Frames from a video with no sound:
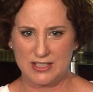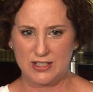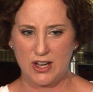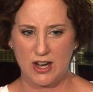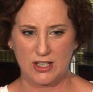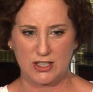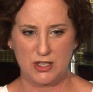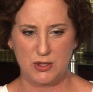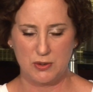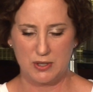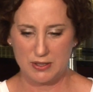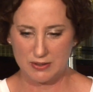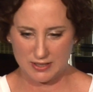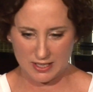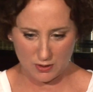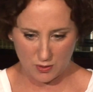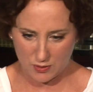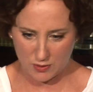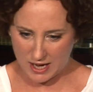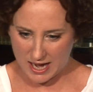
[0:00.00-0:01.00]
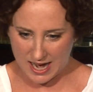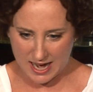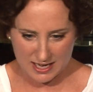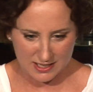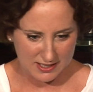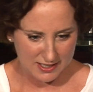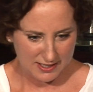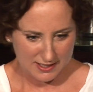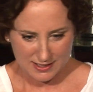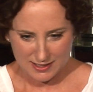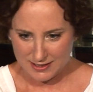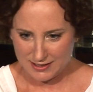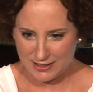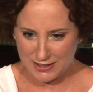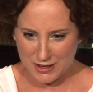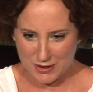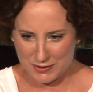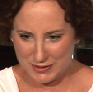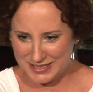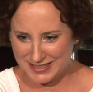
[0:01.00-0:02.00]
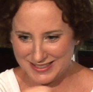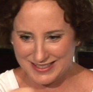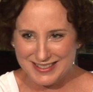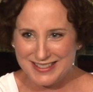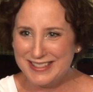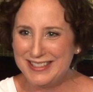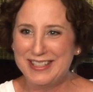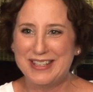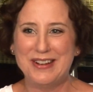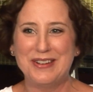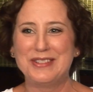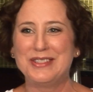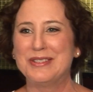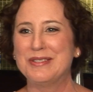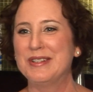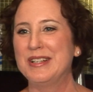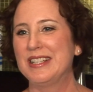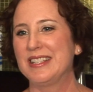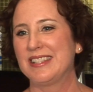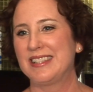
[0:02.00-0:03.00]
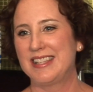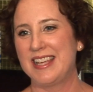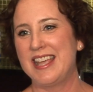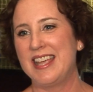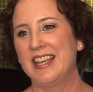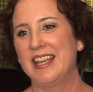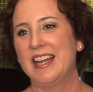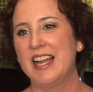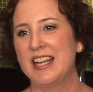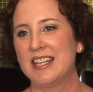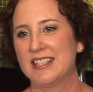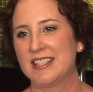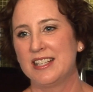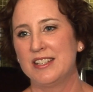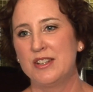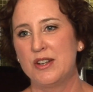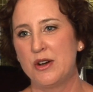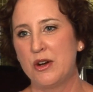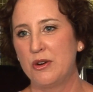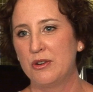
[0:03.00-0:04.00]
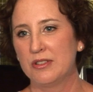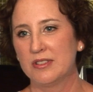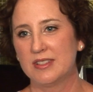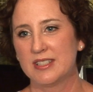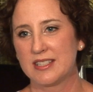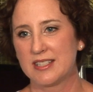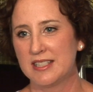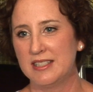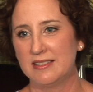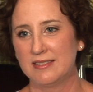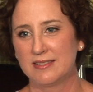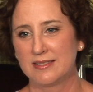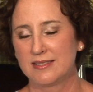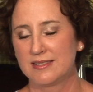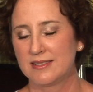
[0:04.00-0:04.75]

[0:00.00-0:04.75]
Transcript: to talk to you. And he was like, okay, you know, he's, you know, doing his thing. And I said, no, listen,